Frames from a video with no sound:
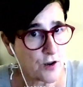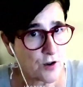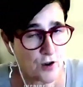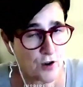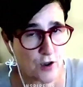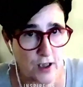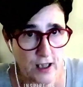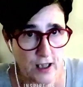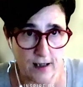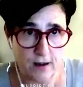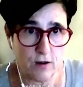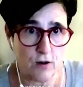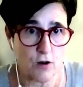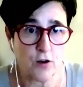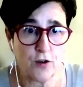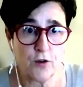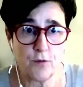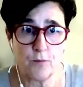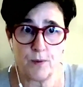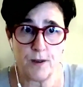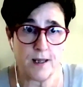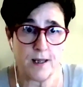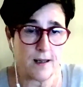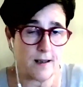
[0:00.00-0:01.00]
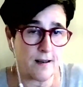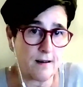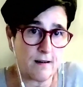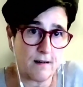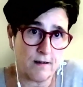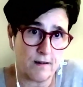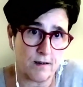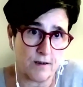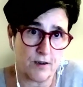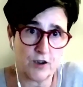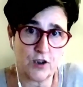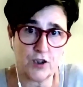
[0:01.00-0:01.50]
cannot be
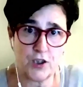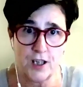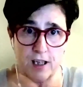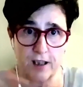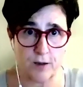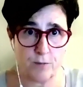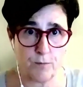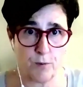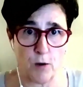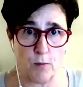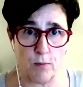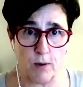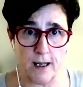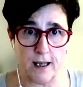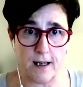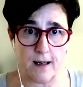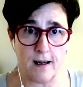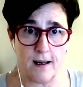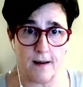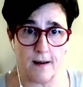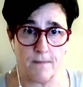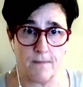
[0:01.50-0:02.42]
shared publicly.